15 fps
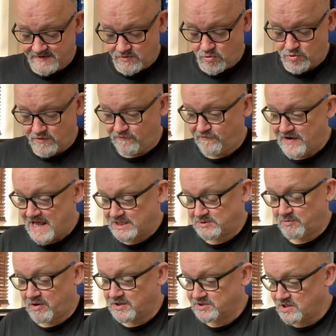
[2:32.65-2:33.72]
or the flat
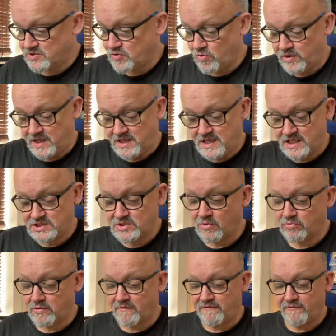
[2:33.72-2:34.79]
spot as I call it and get
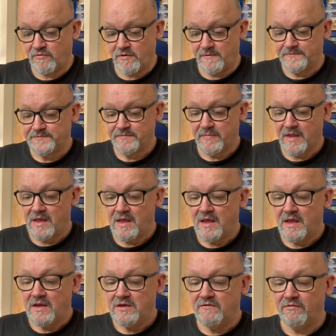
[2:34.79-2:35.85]
told off for.
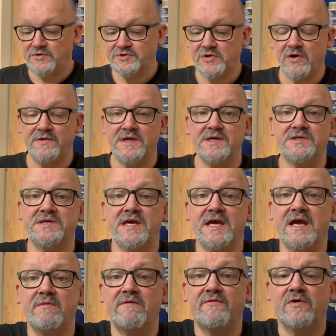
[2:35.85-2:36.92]
You've also got these
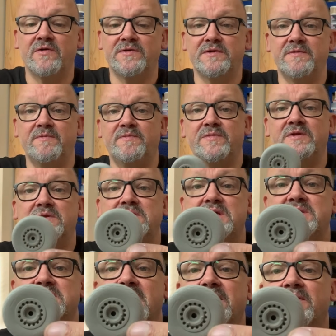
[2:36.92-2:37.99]
here. We've got the
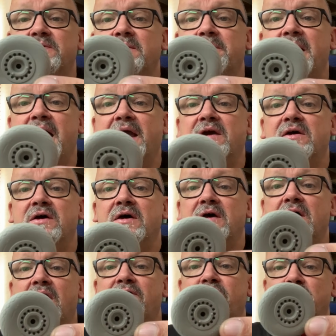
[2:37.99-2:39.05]
detail on the back.
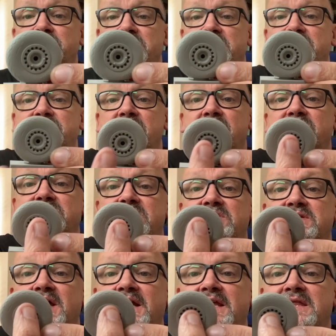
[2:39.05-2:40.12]
Unfortunately, there's no
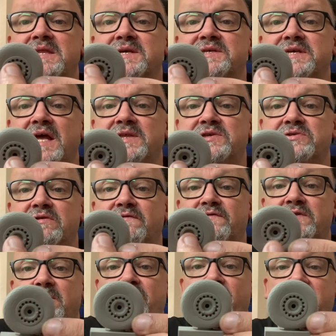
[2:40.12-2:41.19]
detail in the centre for
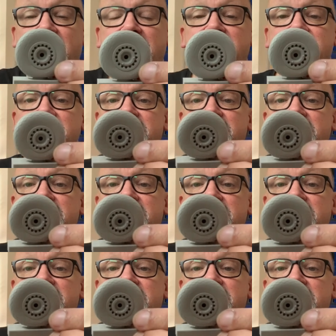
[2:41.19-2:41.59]
the brakes,